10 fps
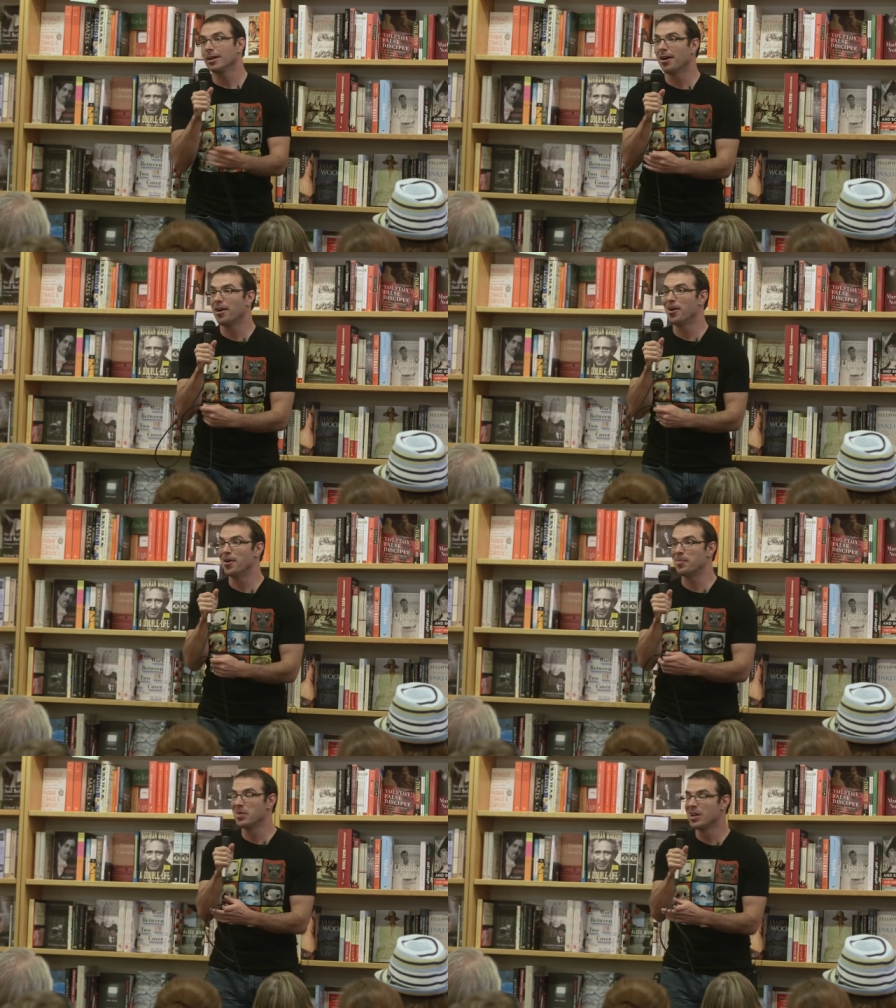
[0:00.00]

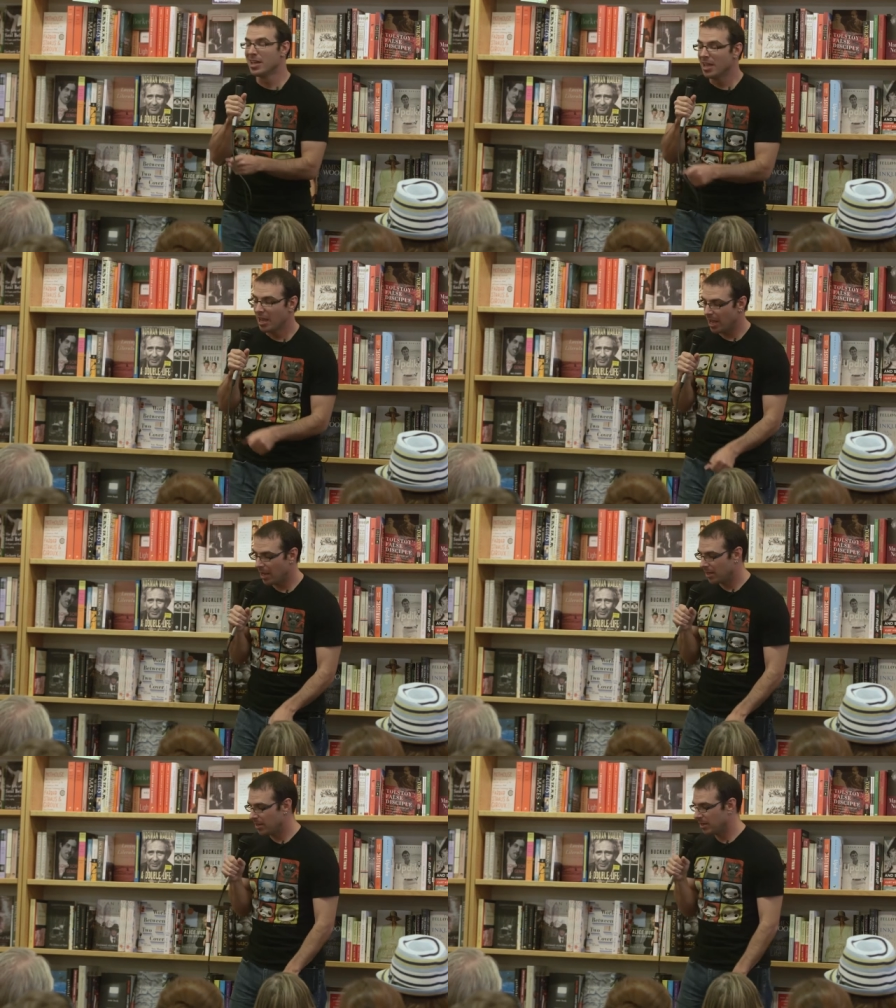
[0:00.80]
Um,
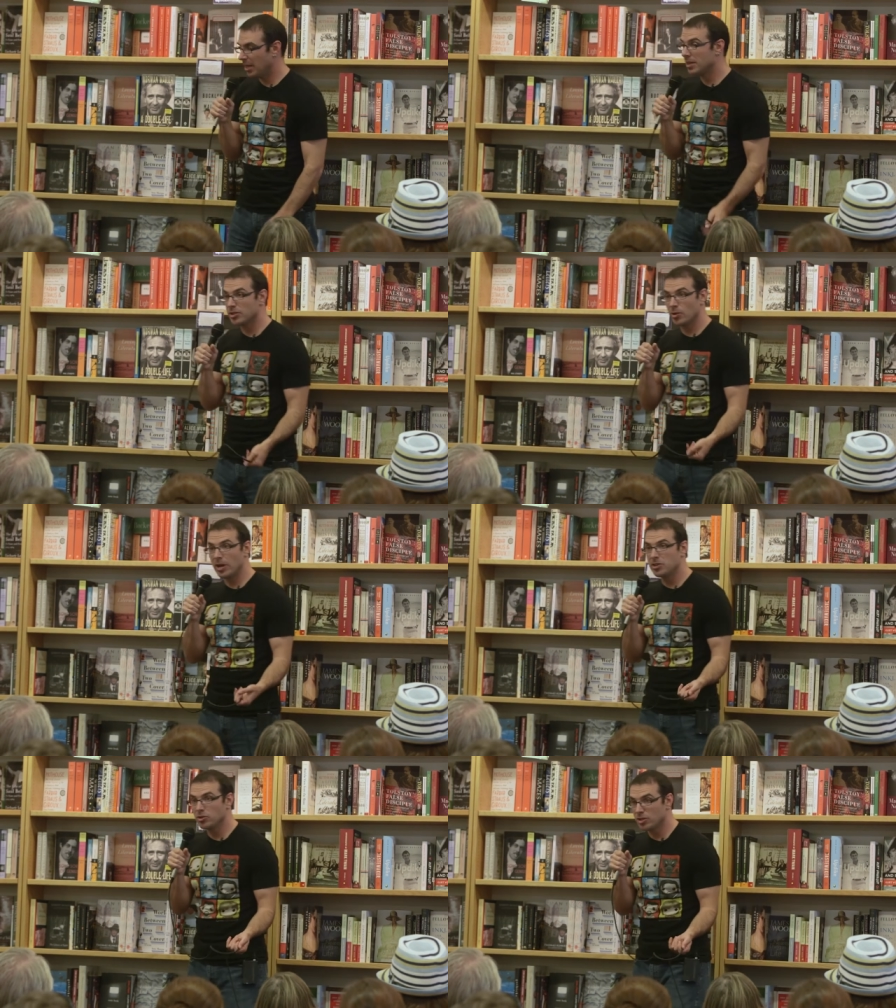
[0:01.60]
and, and so
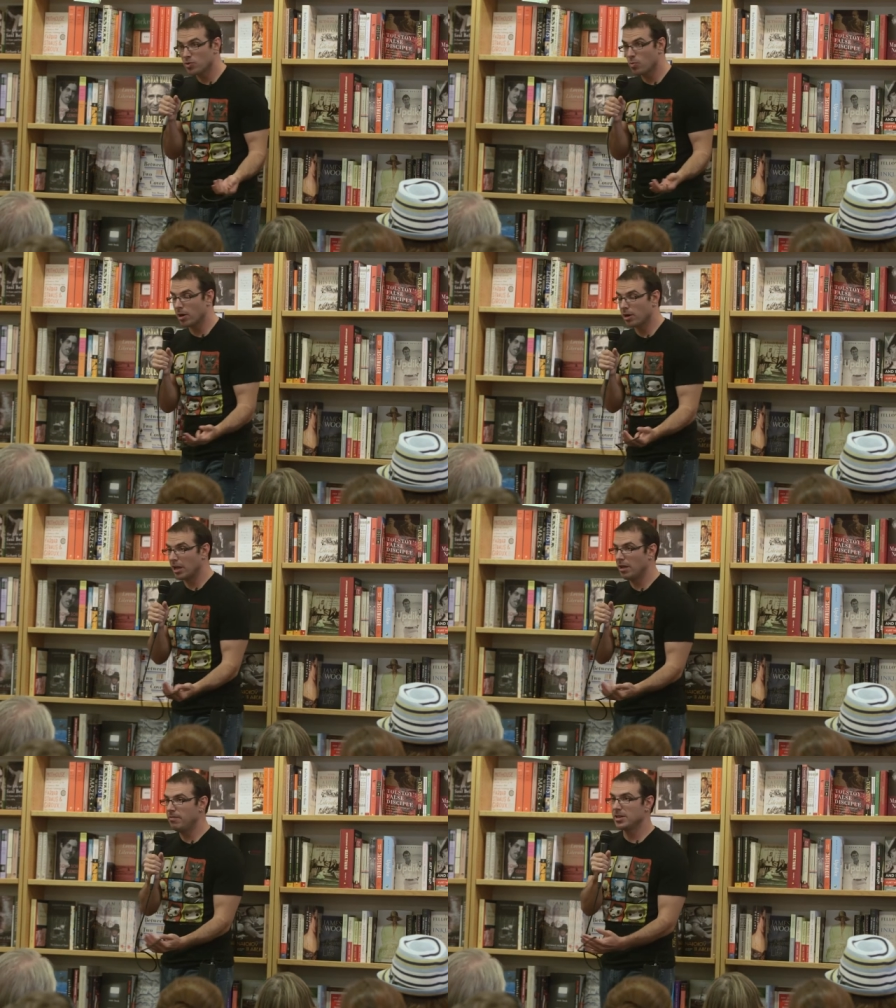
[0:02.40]
Angel is a water
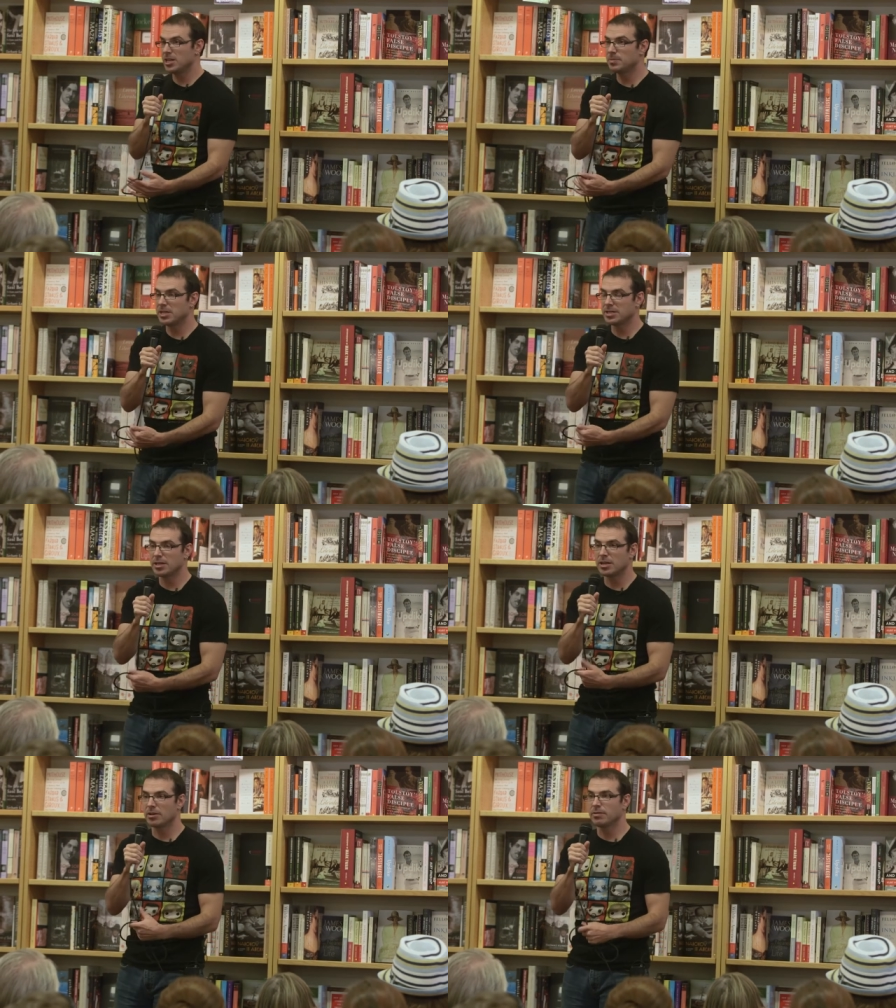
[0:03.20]
knife, and he's been
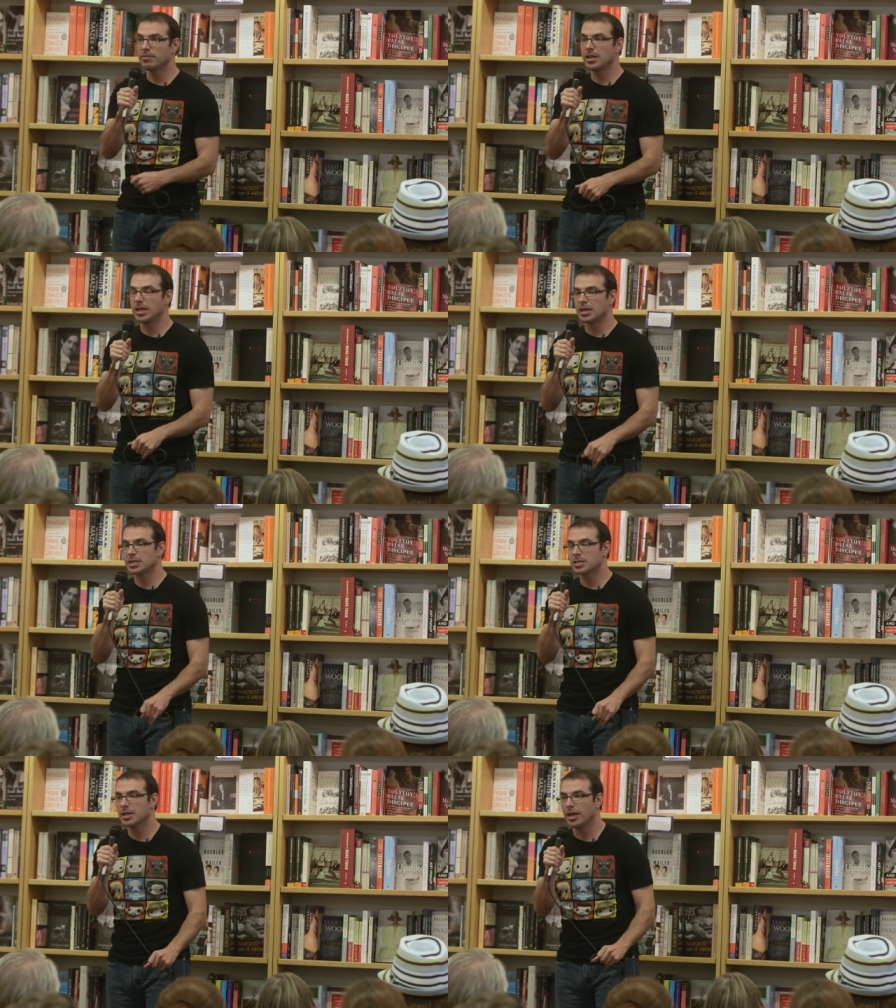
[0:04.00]
sent down to
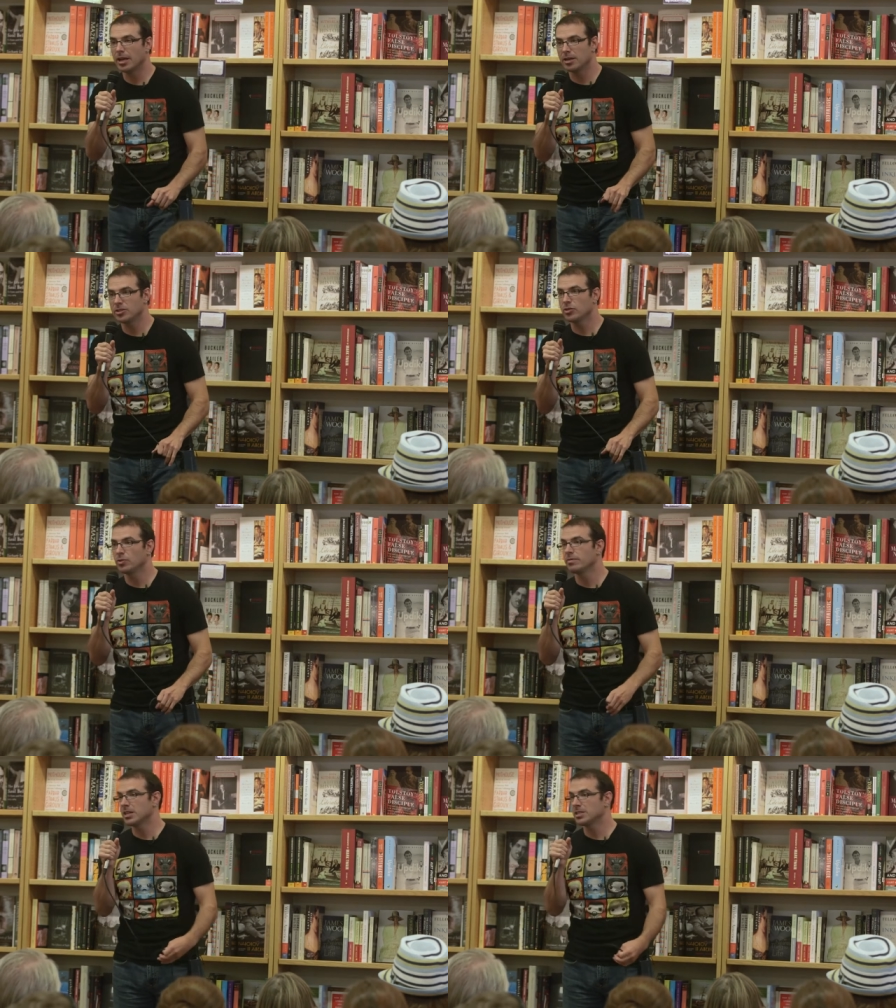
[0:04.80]
Phoenix uh, to
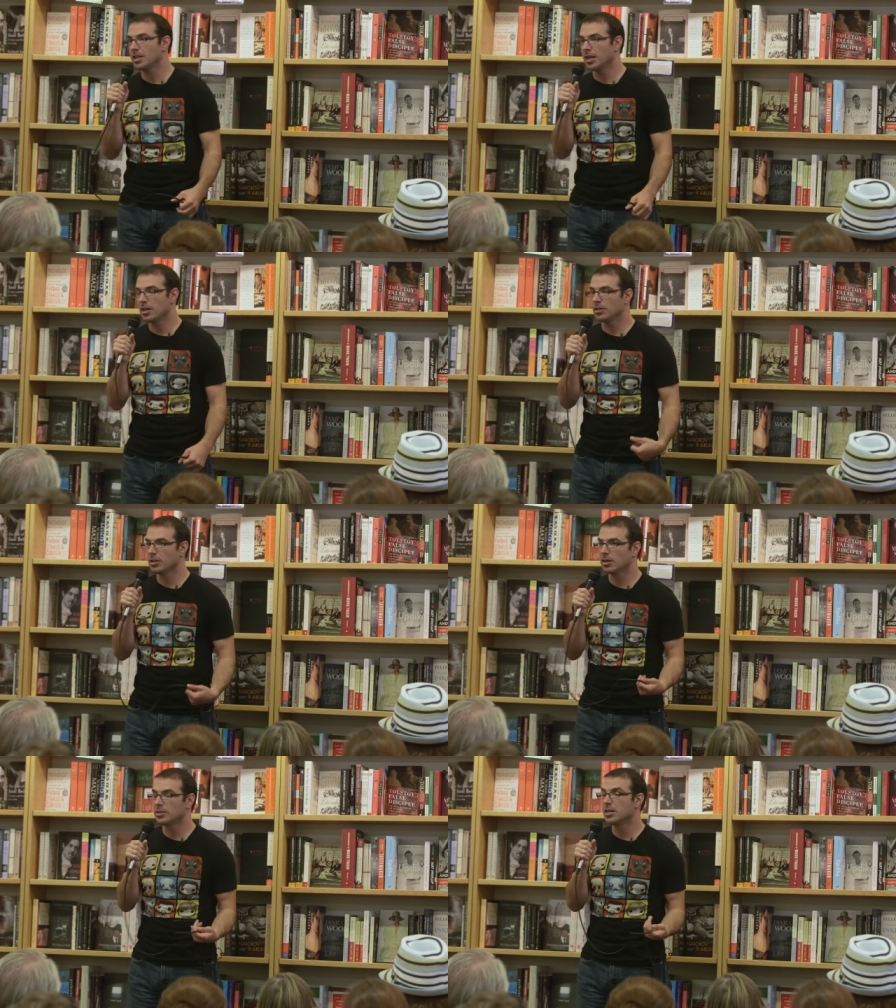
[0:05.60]
investigate
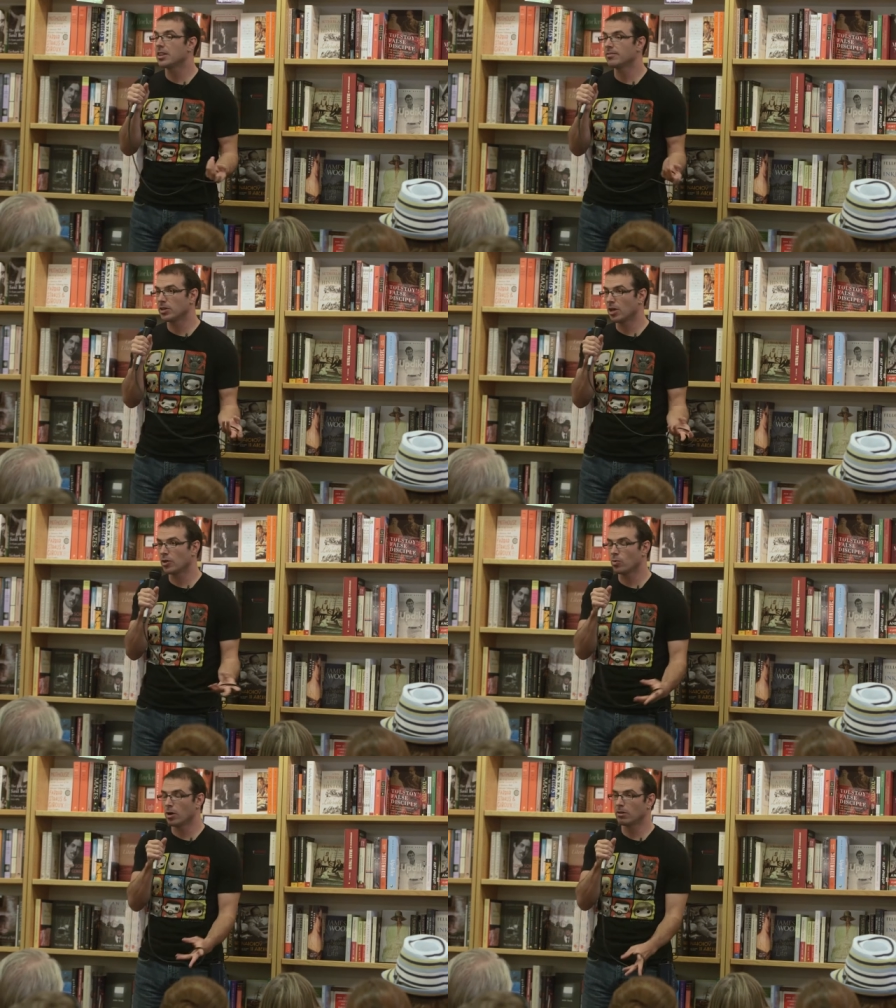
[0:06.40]
the death of
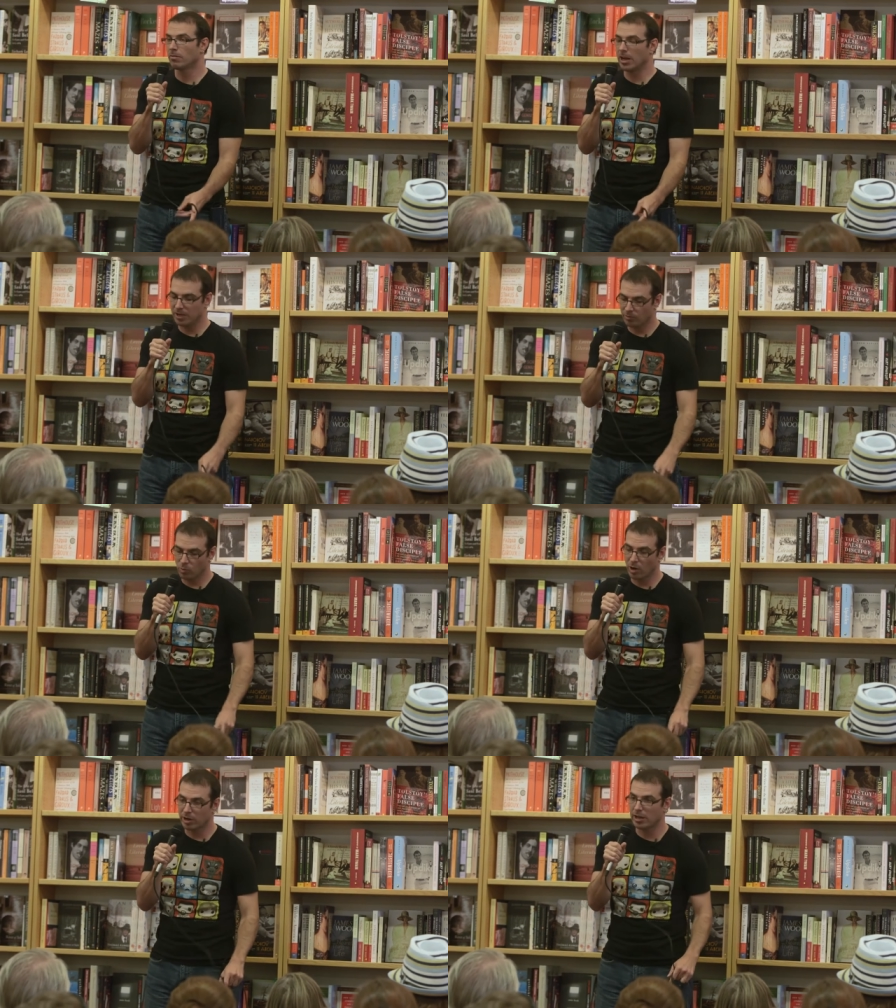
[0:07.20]
another water,
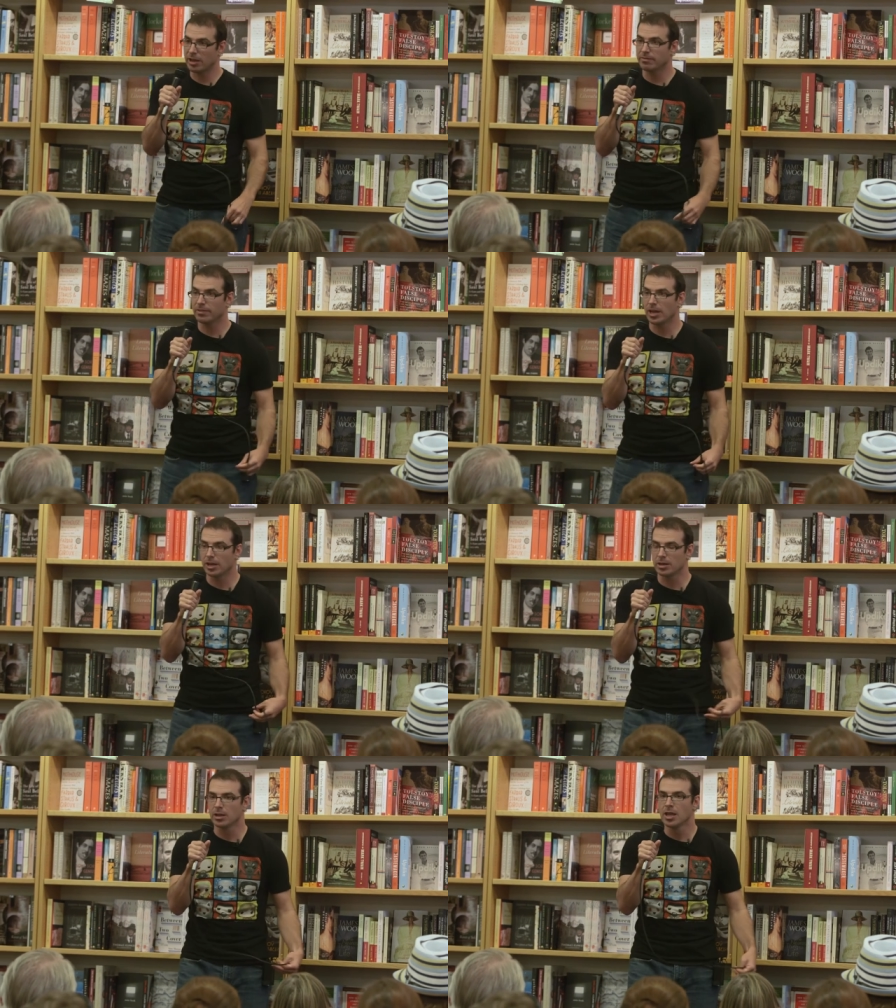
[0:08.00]
water knife and,